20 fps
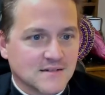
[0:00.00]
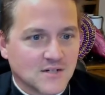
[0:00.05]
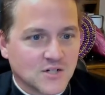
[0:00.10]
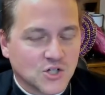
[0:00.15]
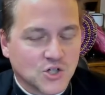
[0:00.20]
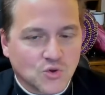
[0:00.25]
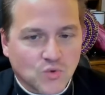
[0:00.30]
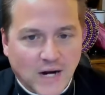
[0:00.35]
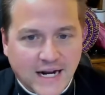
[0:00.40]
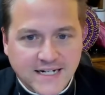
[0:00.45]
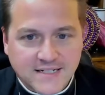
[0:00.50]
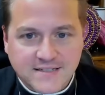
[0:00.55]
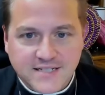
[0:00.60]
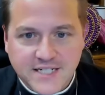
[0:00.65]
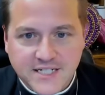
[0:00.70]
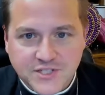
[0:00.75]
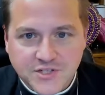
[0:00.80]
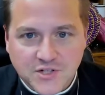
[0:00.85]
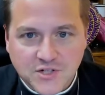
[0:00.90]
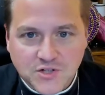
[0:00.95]
Great
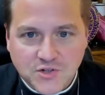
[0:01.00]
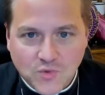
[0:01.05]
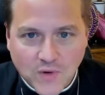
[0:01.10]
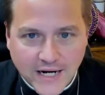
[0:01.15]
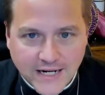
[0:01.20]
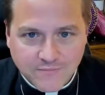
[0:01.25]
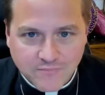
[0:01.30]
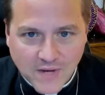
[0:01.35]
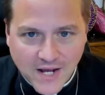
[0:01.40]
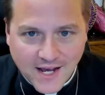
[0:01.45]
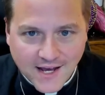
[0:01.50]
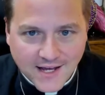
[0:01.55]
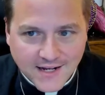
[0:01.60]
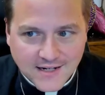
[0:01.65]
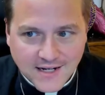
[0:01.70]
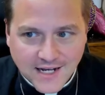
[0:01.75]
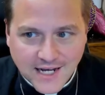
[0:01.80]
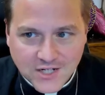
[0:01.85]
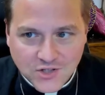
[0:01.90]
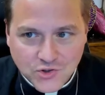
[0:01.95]
teacher, great
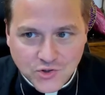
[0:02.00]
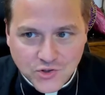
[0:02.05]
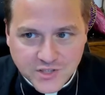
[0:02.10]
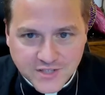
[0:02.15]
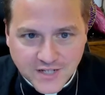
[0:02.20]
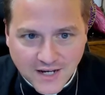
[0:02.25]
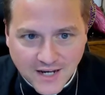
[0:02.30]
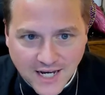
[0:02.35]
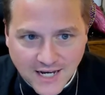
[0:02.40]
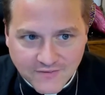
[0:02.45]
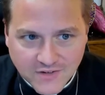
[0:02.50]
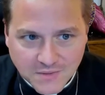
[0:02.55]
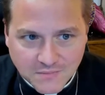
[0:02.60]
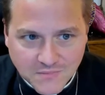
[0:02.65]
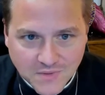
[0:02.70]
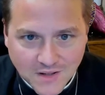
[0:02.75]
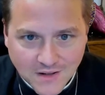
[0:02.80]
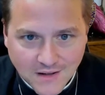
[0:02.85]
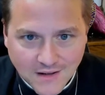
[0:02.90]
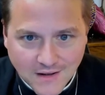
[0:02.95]
man, and good to have
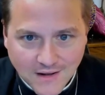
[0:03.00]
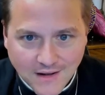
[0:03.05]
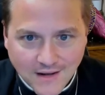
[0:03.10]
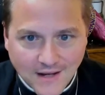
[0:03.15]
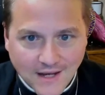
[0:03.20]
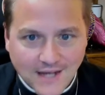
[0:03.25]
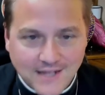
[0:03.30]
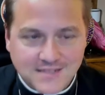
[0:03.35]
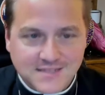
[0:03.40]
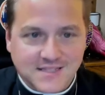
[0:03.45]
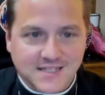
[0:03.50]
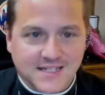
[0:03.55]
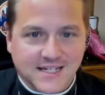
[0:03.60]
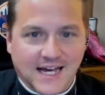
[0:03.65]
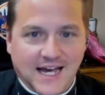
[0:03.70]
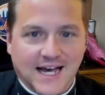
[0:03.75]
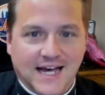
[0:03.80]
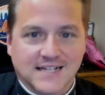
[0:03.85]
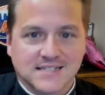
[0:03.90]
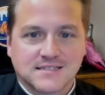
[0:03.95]
him as the
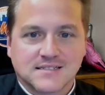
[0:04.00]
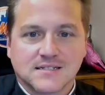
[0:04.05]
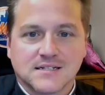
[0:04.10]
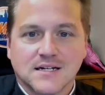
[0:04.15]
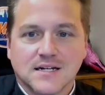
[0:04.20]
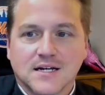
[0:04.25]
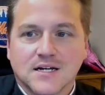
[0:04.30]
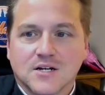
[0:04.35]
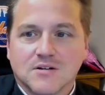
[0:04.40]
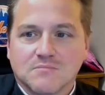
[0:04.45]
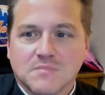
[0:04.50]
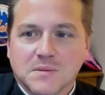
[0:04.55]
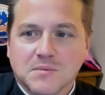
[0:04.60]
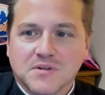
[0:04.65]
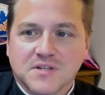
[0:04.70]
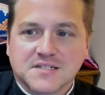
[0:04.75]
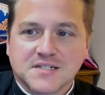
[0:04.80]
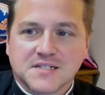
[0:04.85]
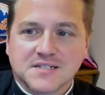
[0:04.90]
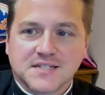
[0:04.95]
guest. Remember,
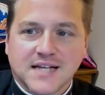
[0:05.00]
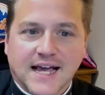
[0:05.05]
this is